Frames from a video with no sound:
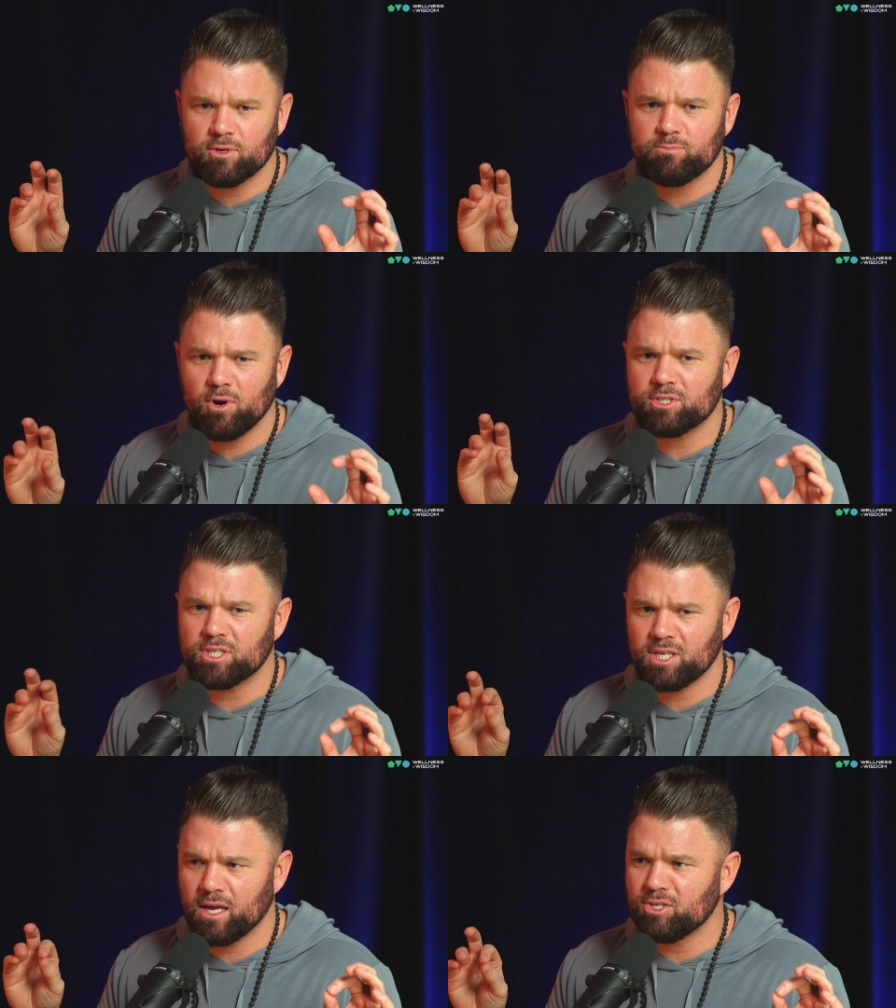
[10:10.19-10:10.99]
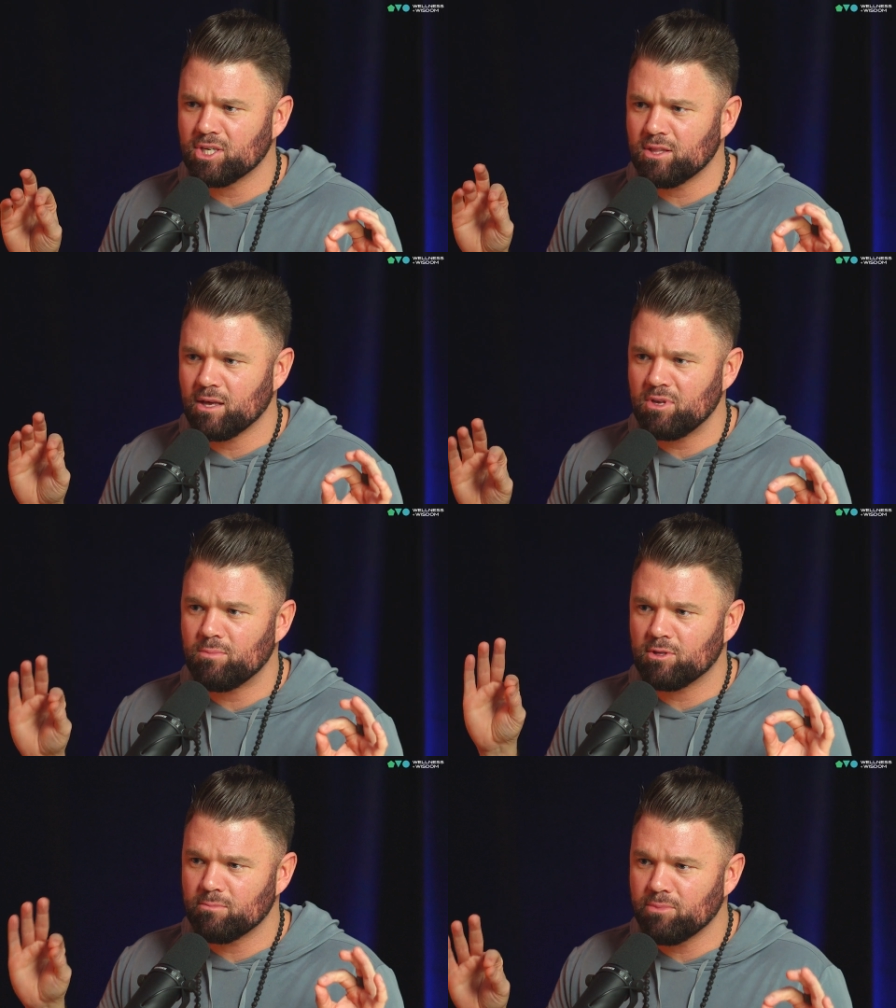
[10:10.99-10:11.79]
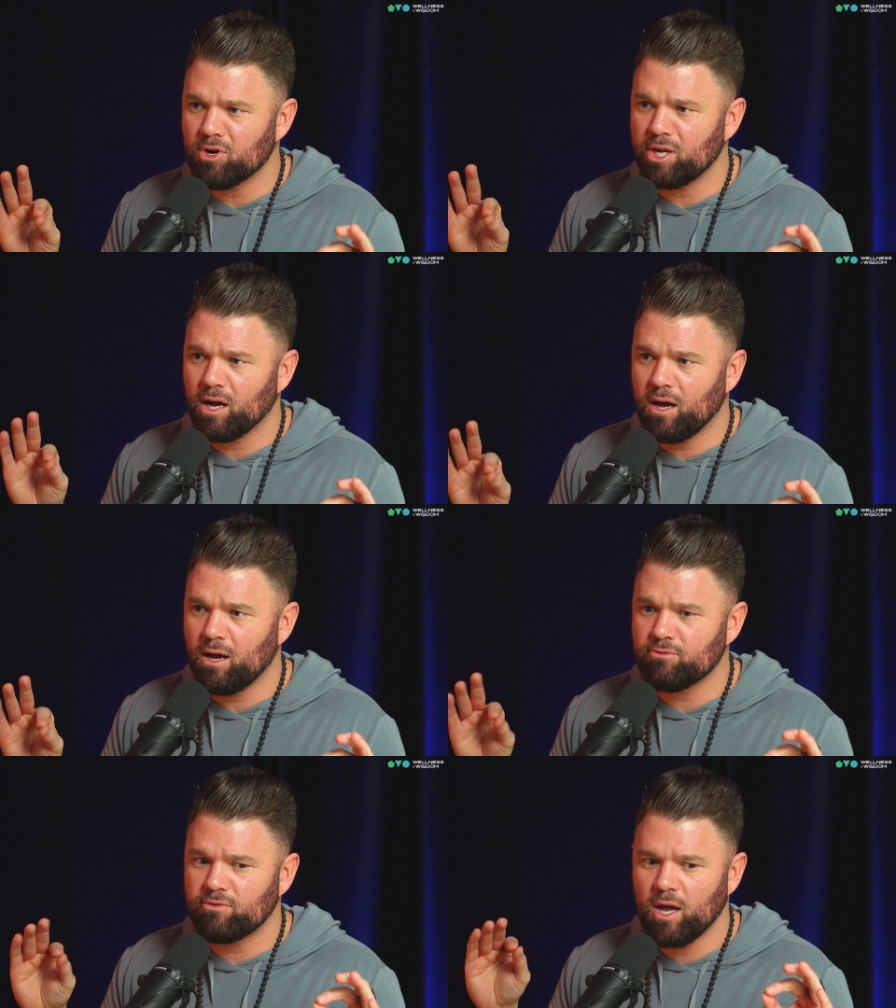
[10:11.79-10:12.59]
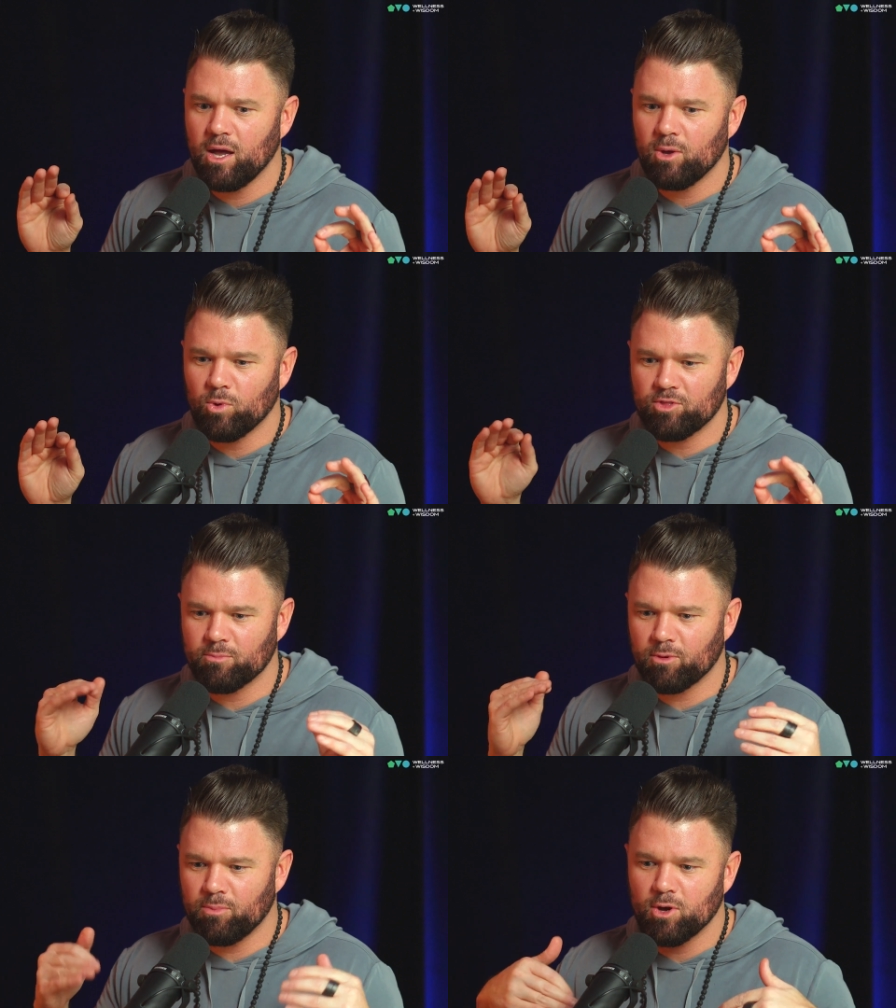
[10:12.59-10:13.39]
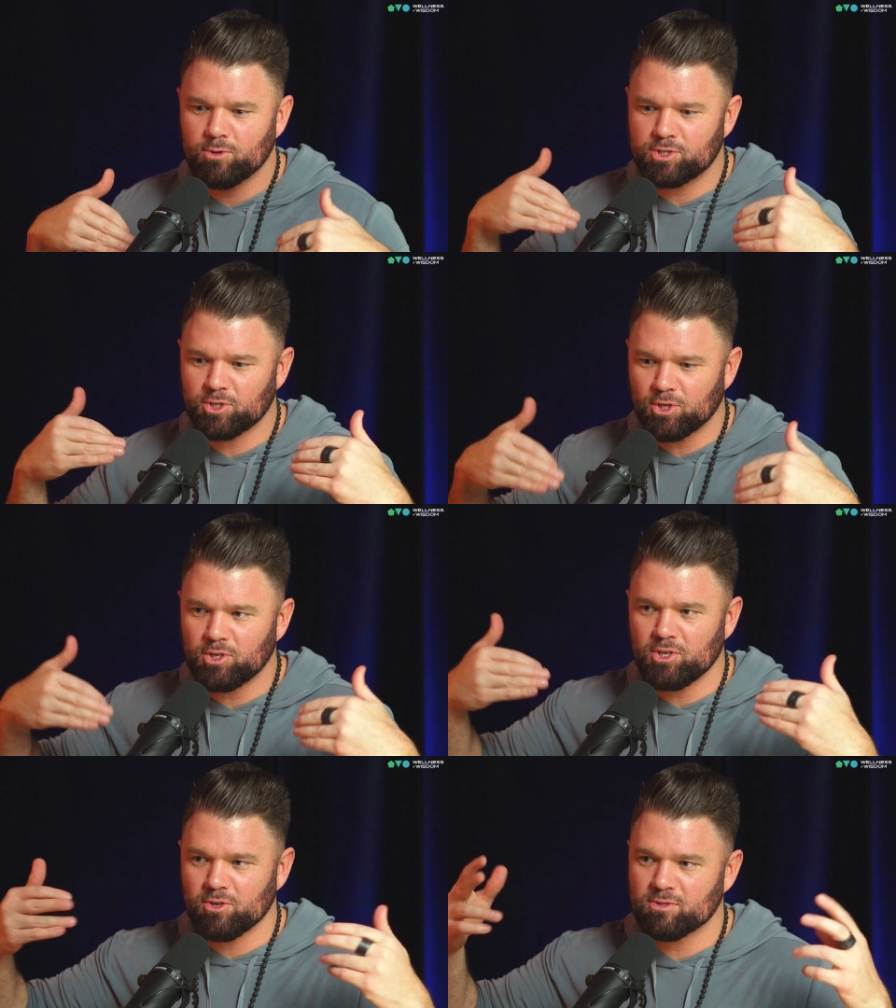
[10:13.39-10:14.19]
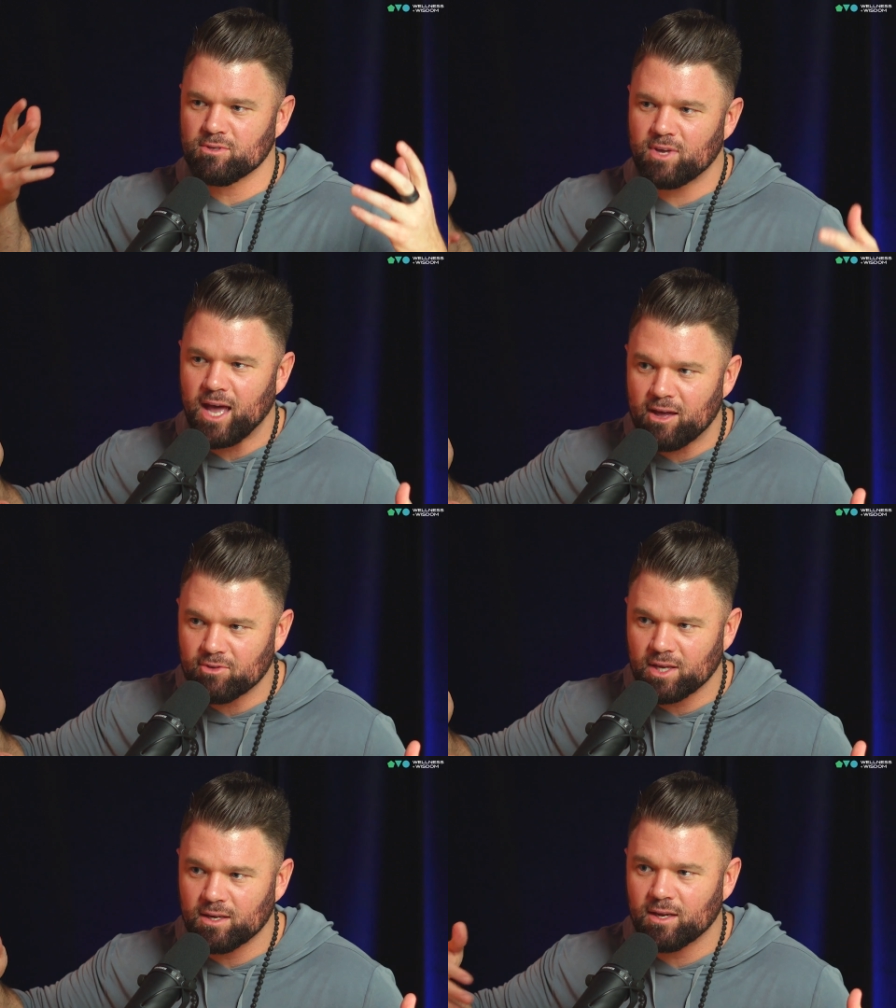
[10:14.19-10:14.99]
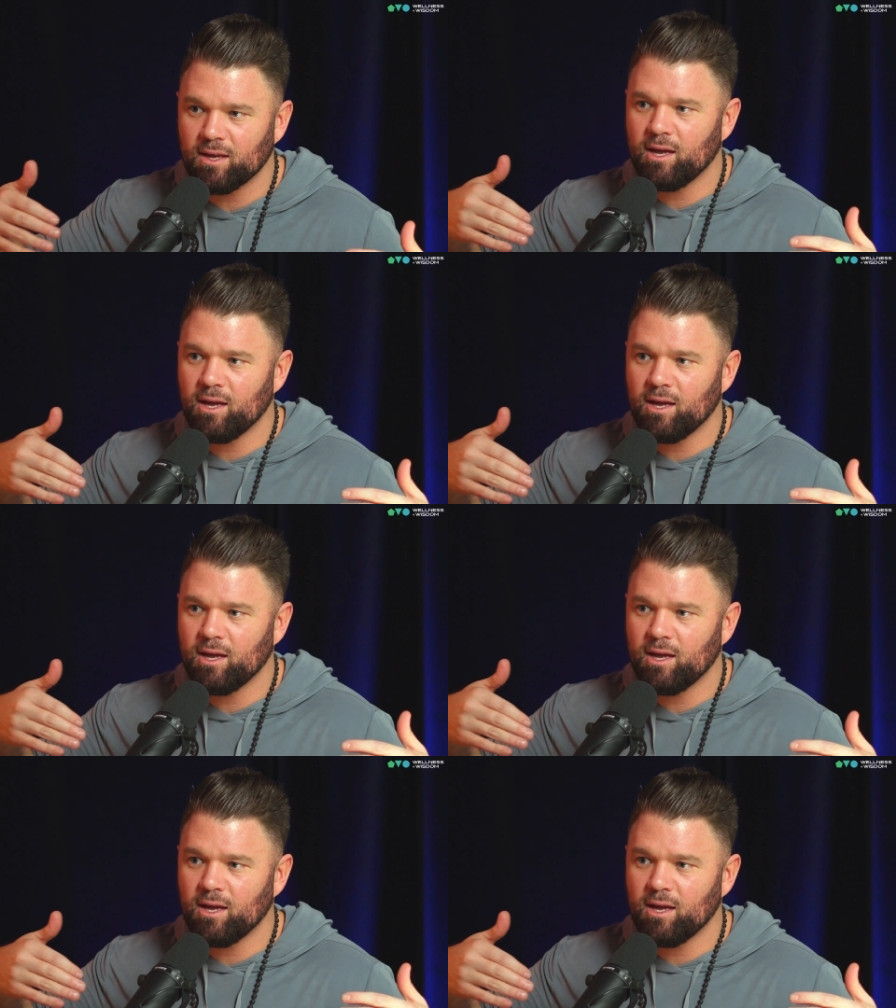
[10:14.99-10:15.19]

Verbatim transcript: those parts of the engine that people are burning off with the proposed good use of caffeine?